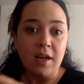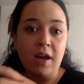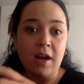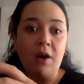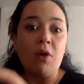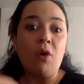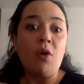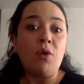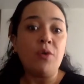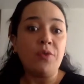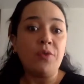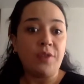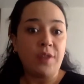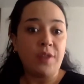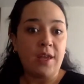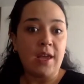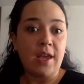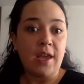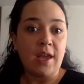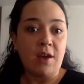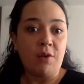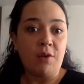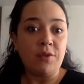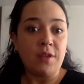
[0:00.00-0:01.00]
on
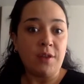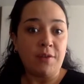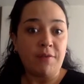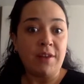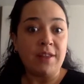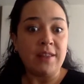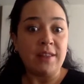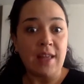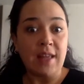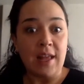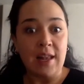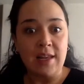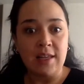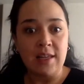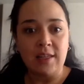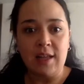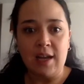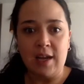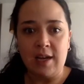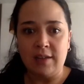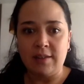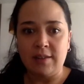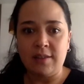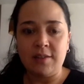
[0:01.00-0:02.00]
the vandalic
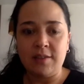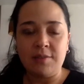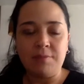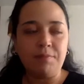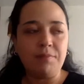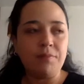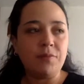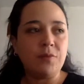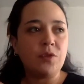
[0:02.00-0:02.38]
acts.